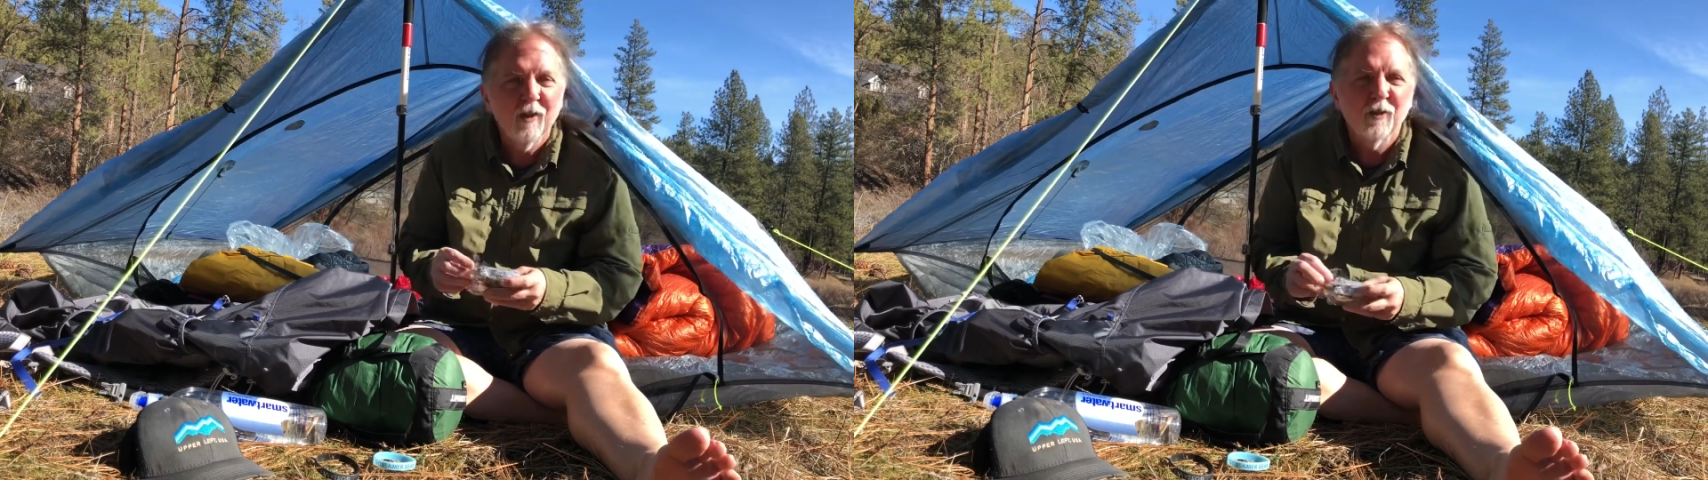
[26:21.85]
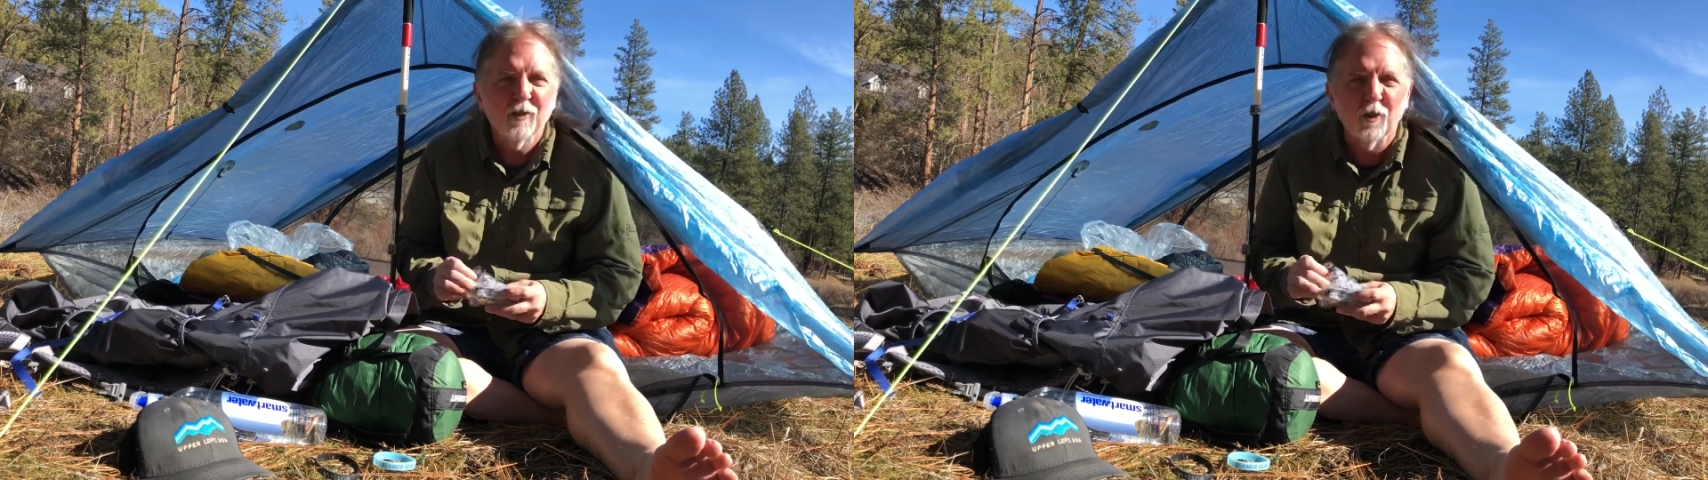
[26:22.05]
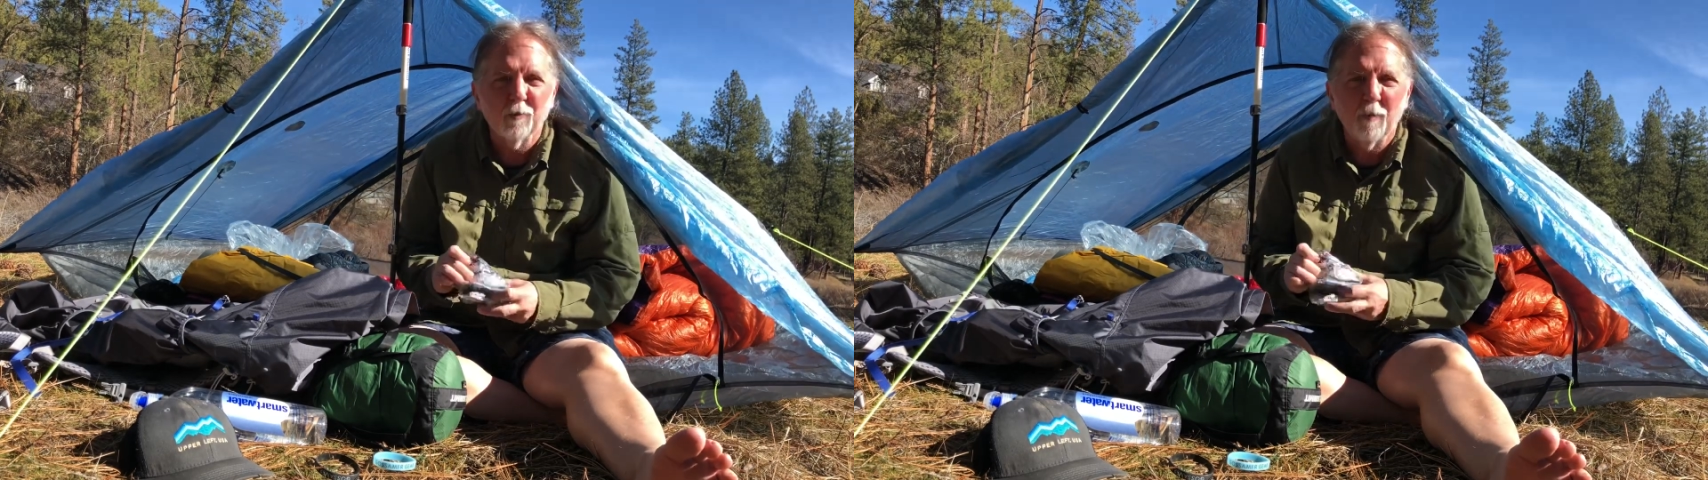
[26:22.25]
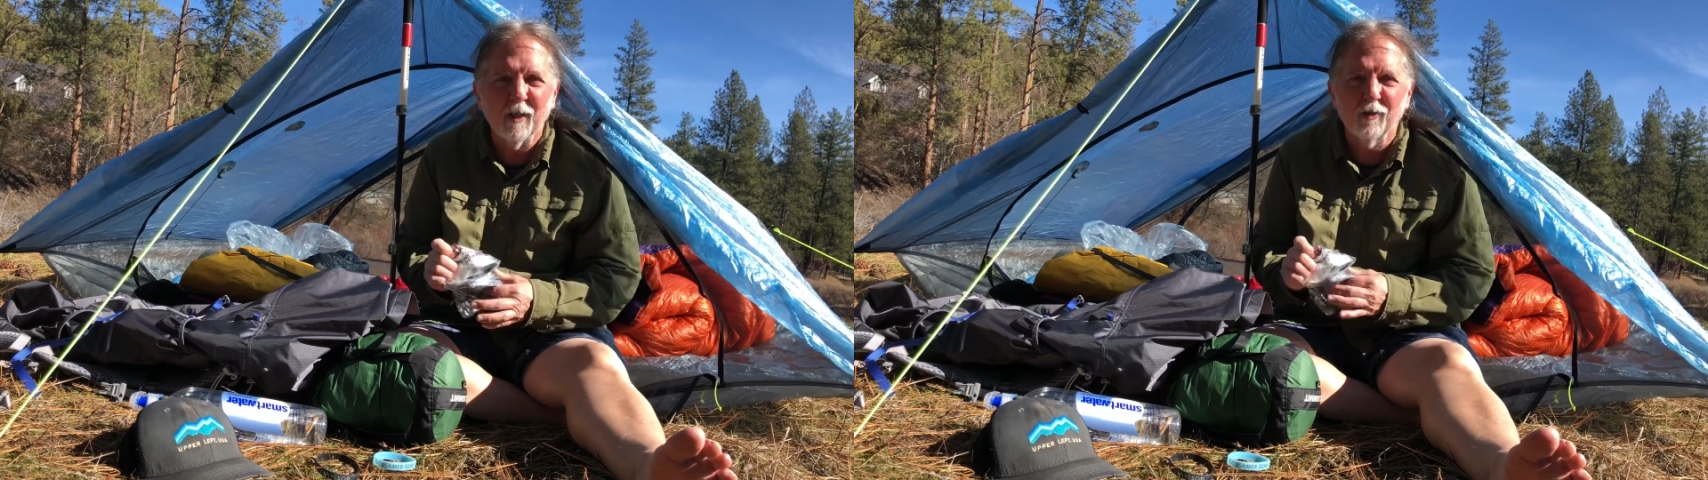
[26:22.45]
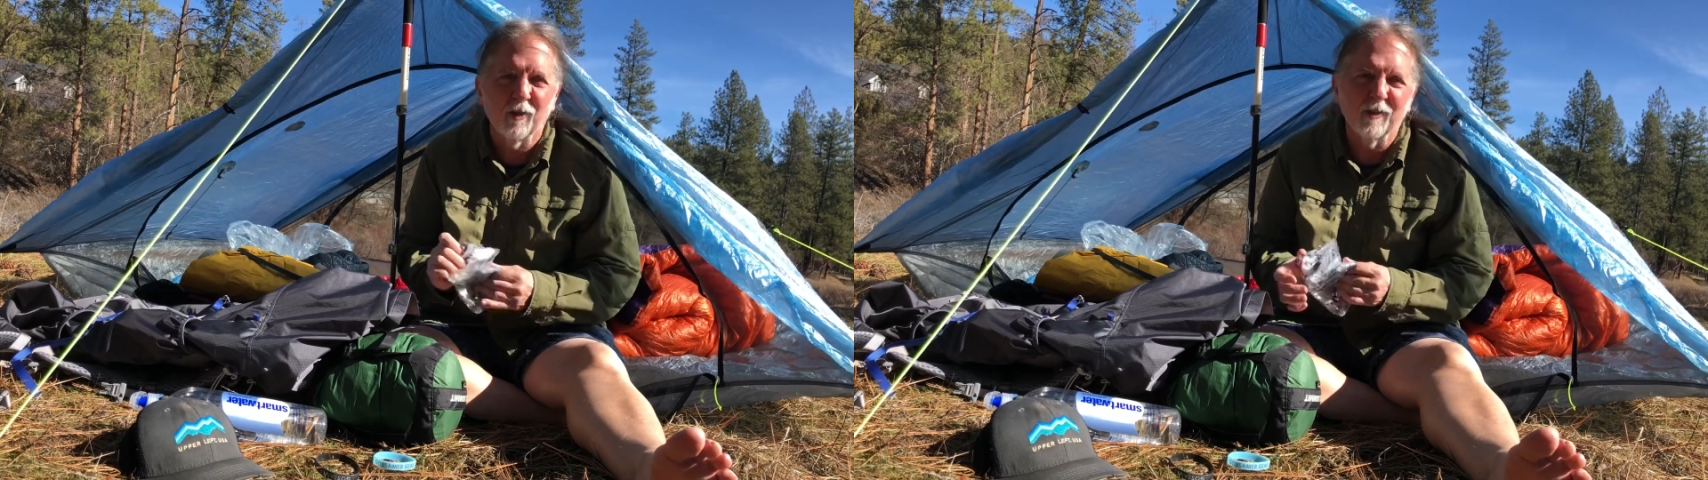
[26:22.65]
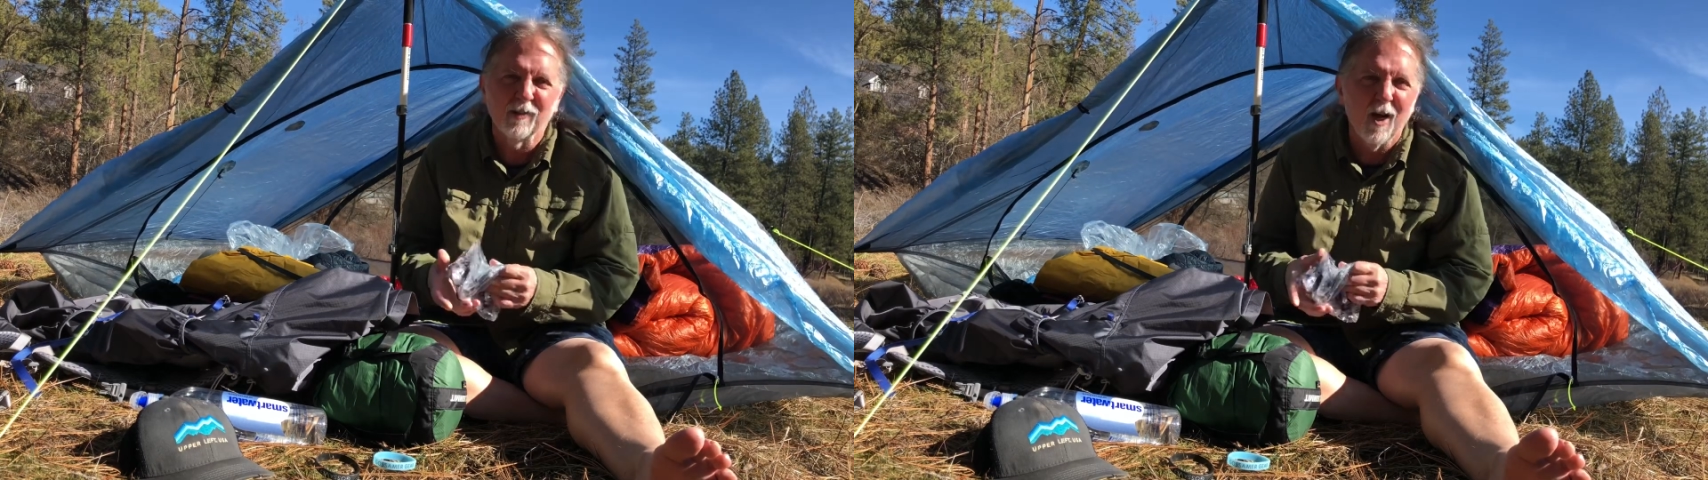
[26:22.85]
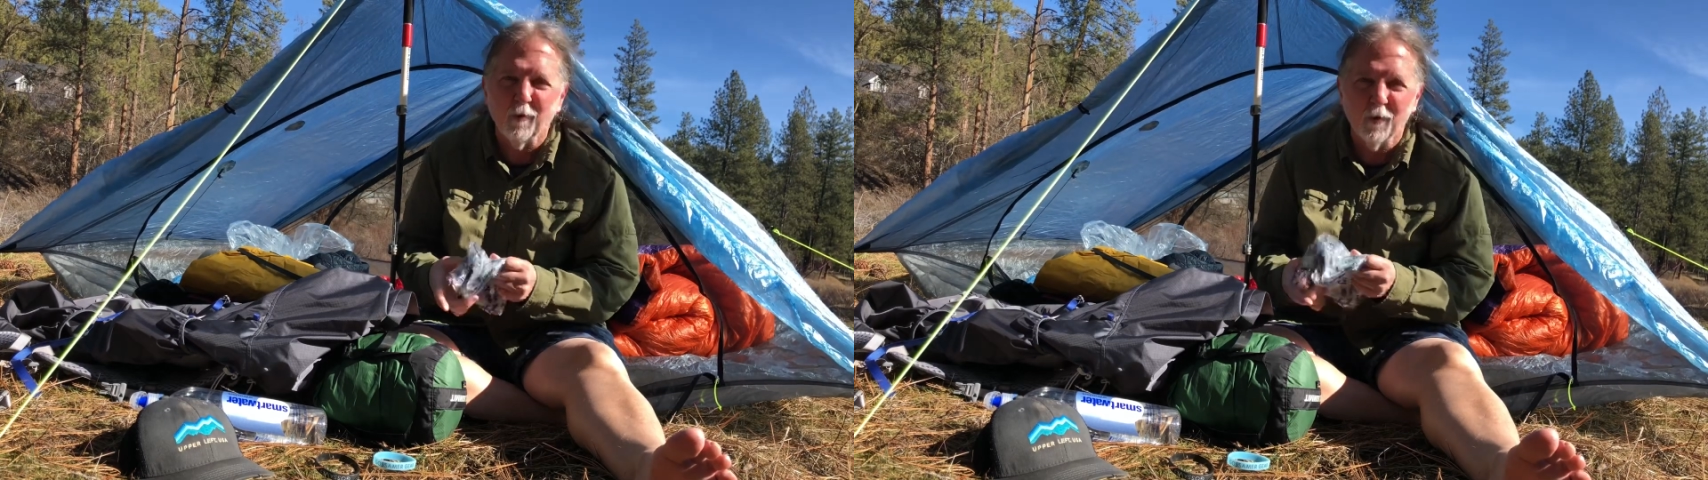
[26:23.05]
so special is not